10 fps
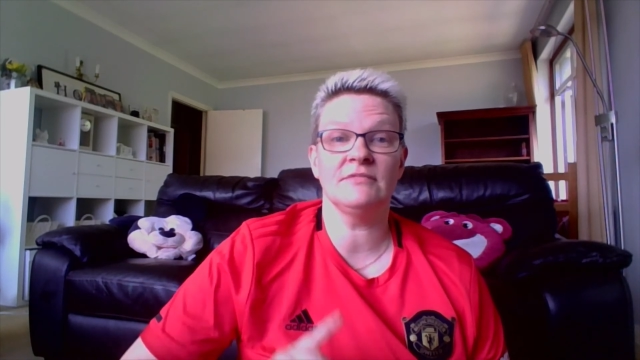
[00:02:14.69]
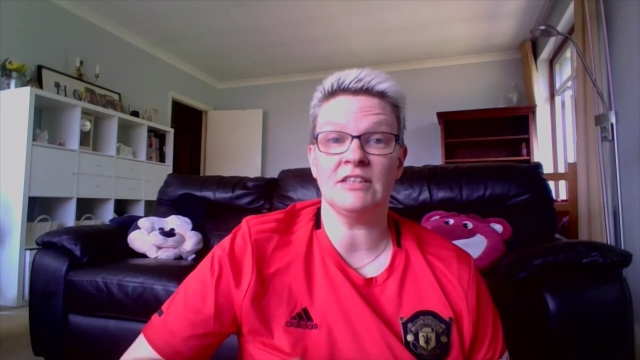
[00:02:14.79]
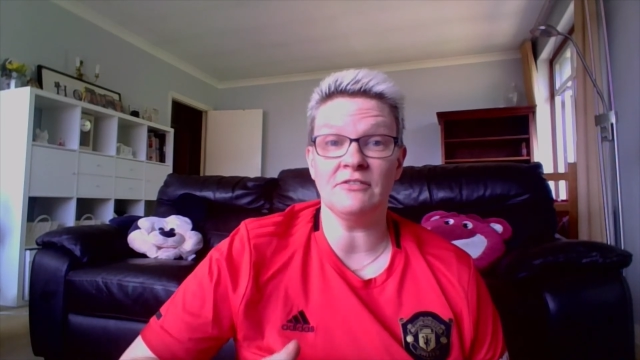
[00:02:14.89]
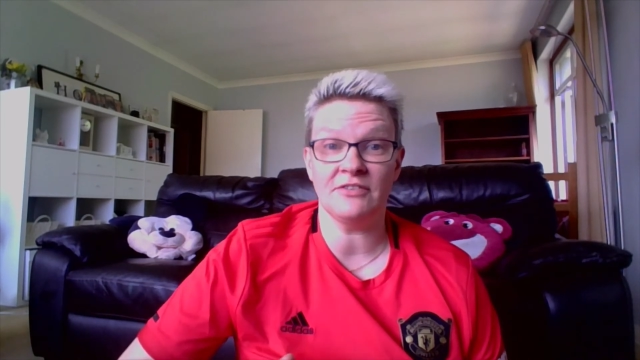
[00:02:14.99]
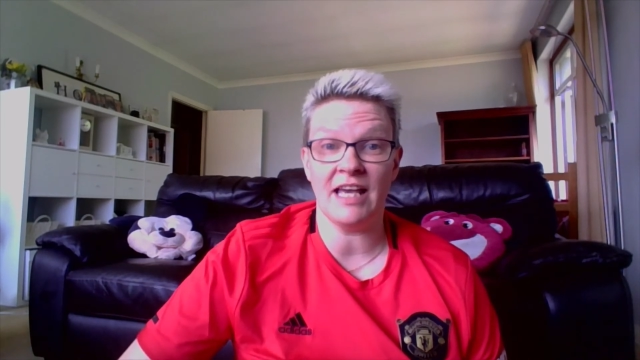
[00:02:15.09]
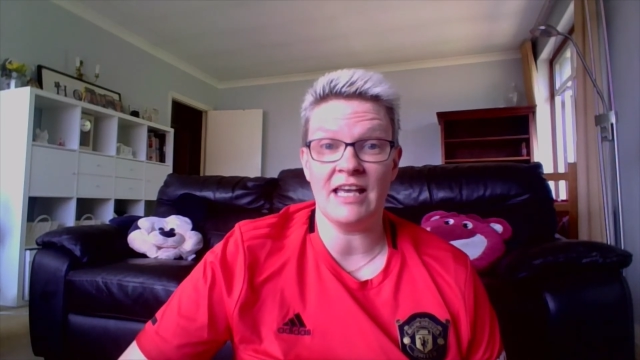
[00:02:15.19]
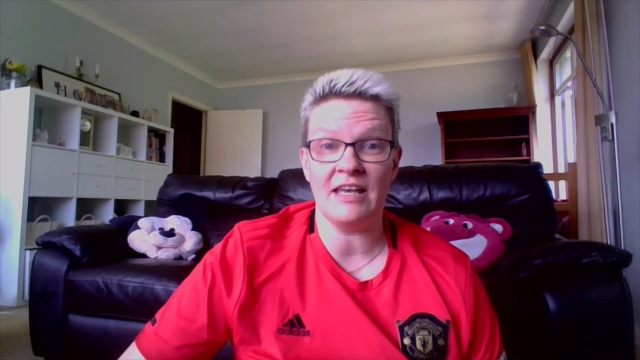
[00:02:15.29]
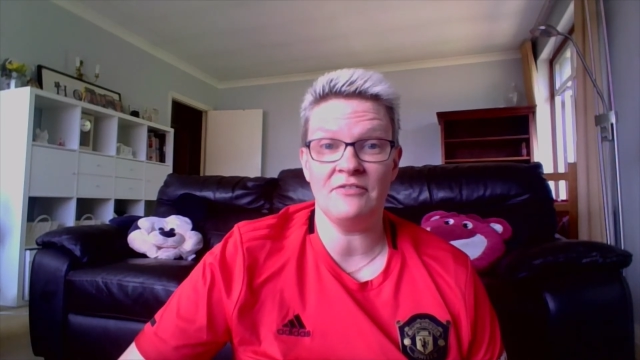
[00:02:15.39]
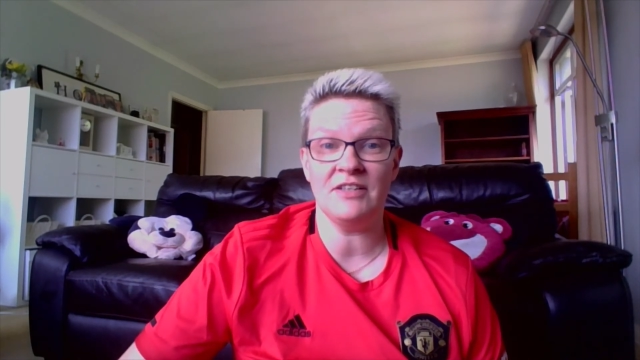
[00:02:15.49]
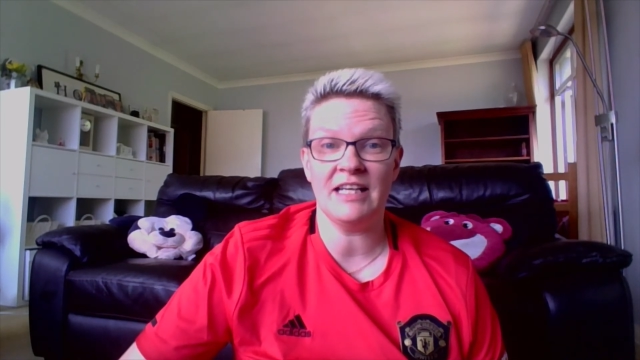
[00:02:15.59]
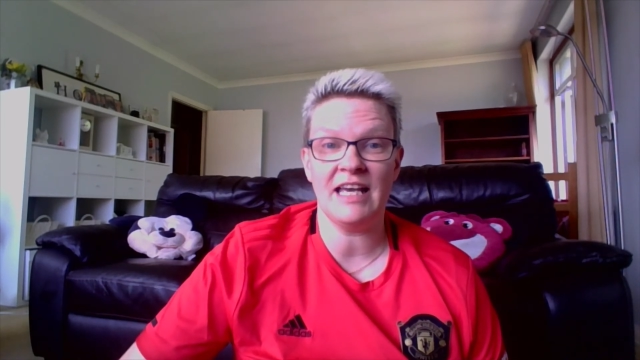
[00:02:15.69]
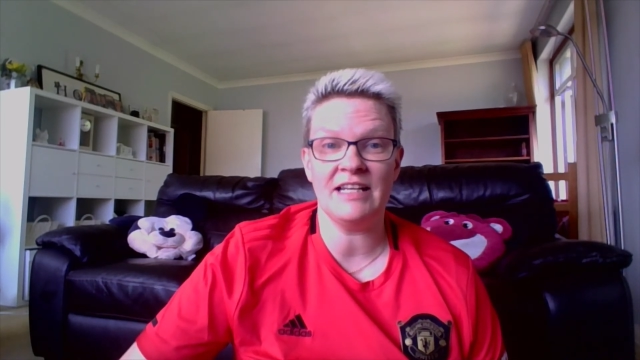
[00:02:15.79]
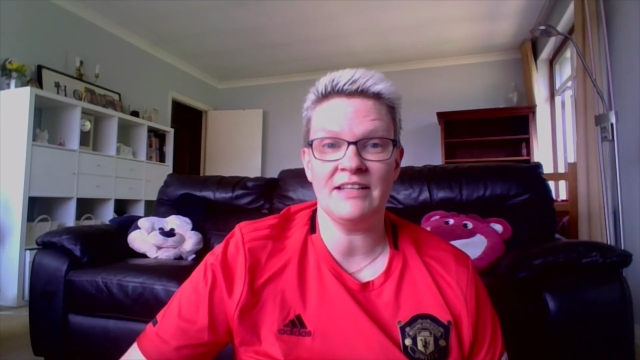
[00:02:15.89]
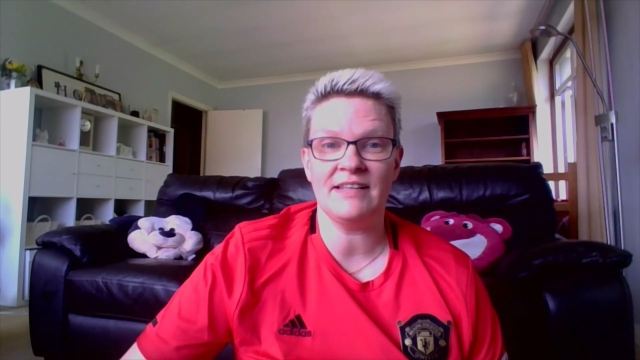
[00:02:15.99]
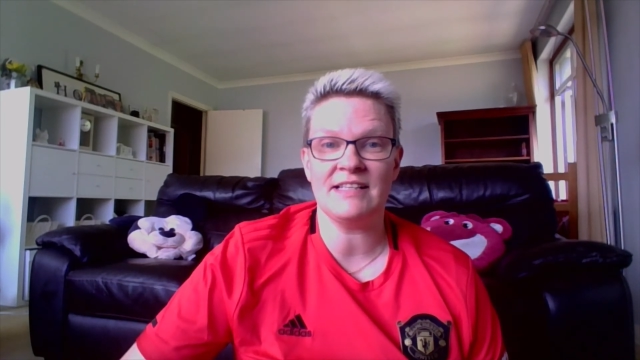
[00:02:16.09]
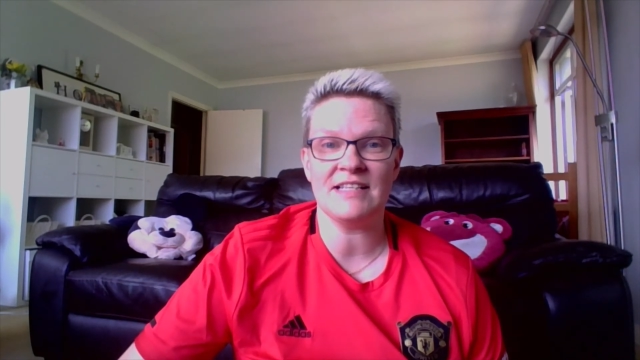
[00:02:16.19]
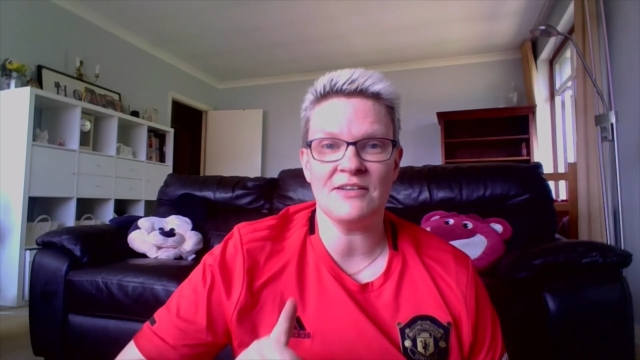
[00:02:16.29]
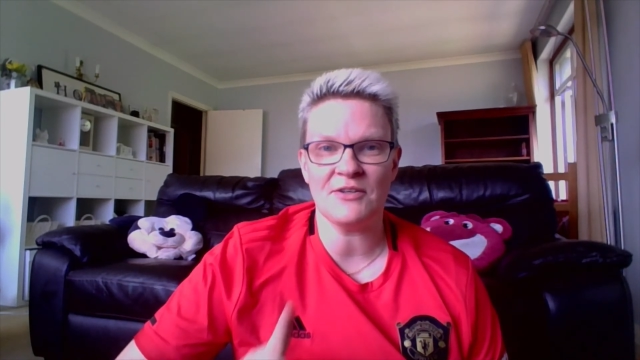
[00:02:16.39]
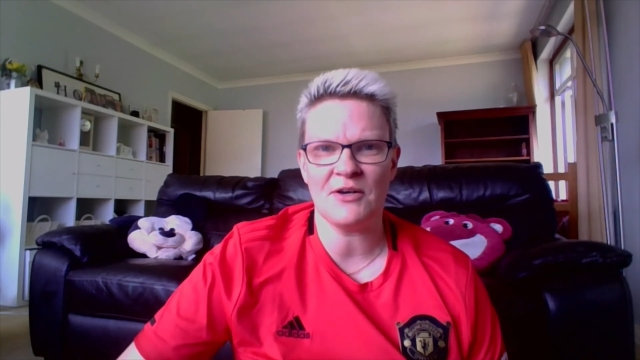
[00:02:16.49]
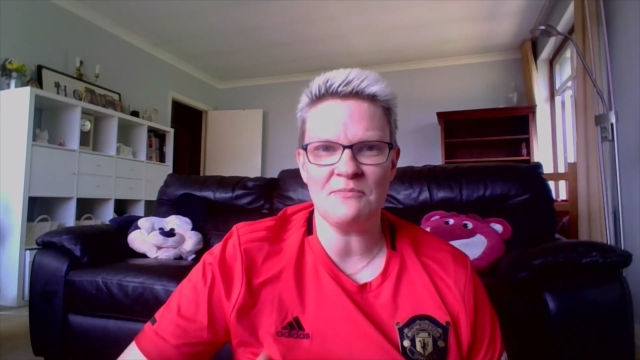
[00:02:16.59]
Don't forget, if you did get any things
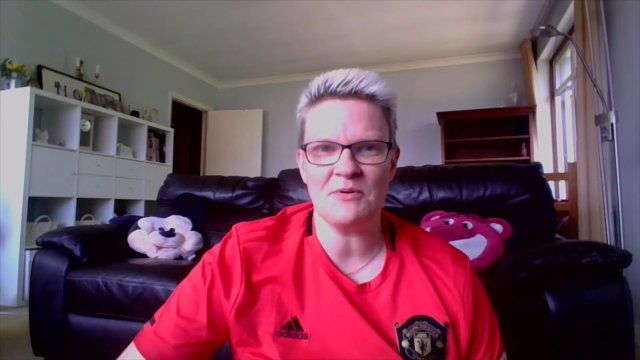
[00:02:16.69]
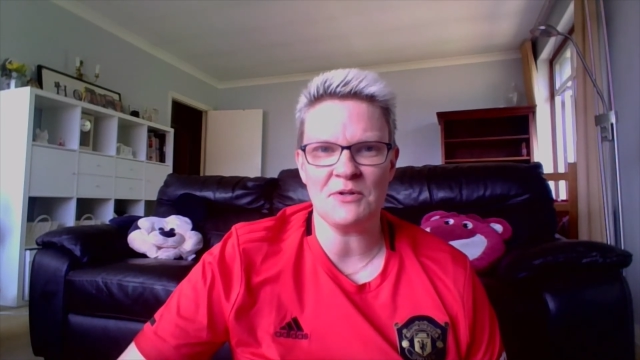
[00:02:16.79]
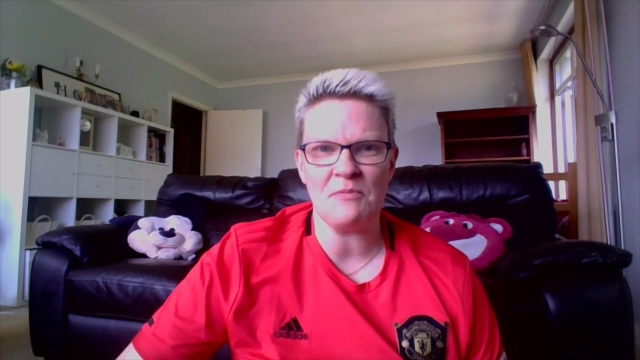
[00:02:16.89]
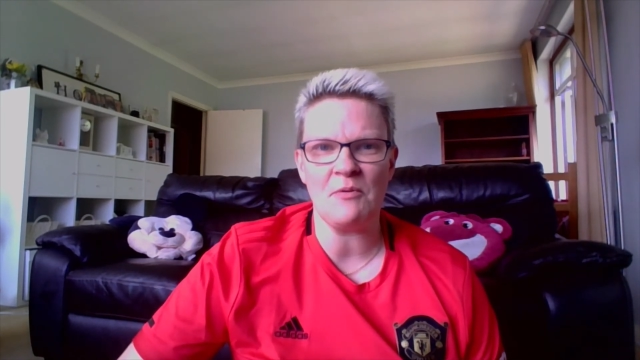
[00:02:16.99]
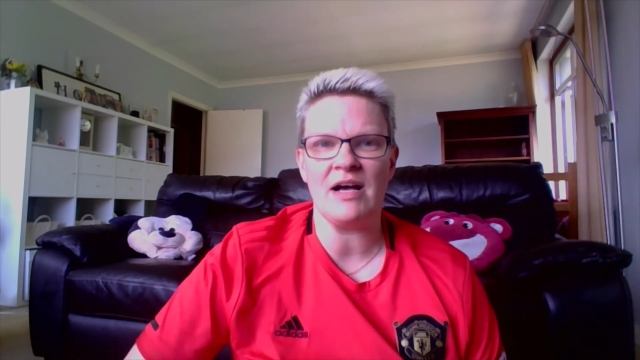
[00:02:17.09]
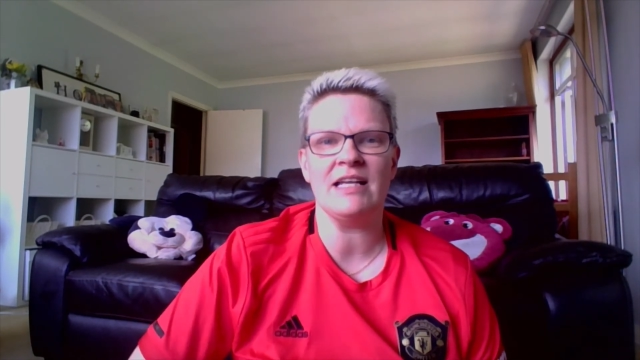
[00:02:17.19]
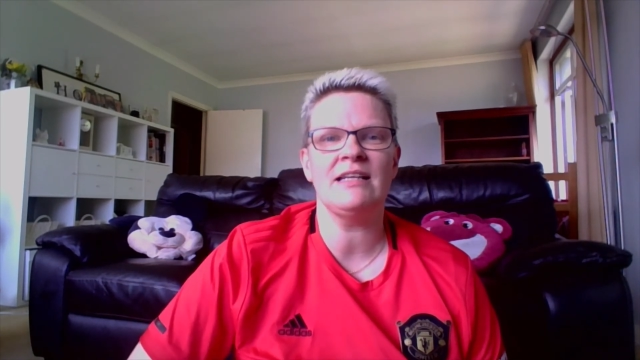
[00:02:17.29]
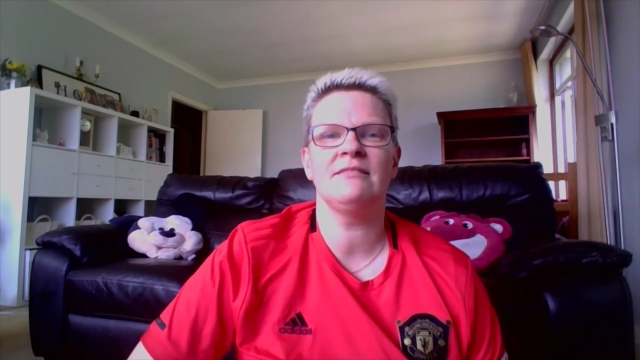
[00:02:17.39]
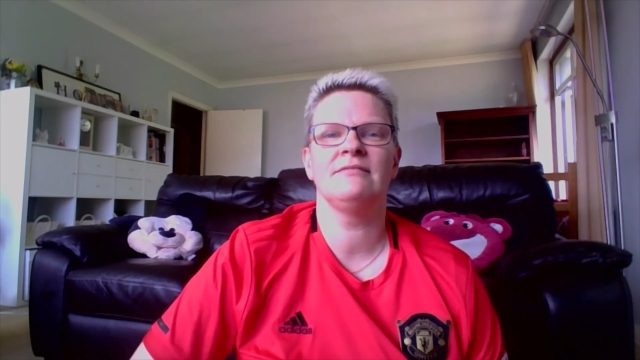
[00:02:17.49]
out, go and put them away.